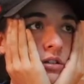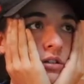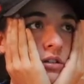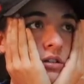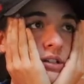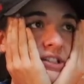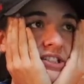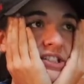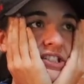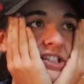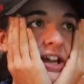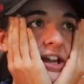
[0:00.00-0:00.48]

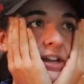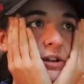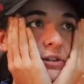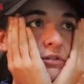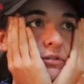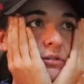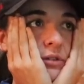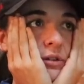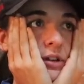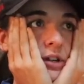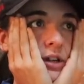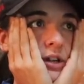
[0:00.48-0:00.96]
That's not your
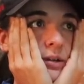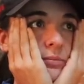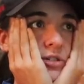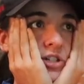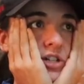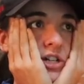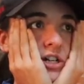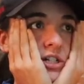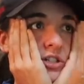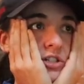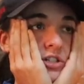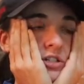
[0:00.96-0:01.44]
throwing arm,
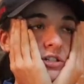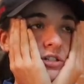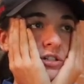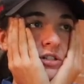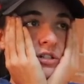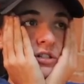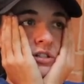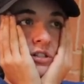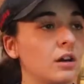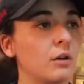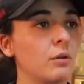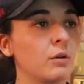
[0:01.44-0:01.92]
Josh.
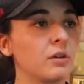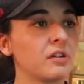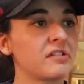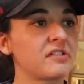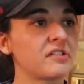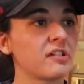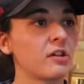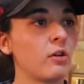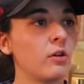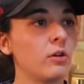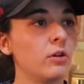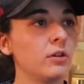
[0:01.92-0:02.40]
Oh, what
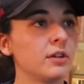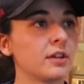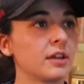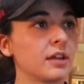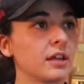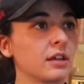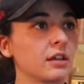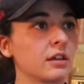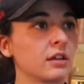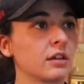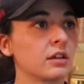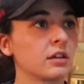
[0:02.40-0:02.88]
is he
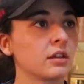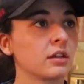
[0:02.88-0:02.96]
holding?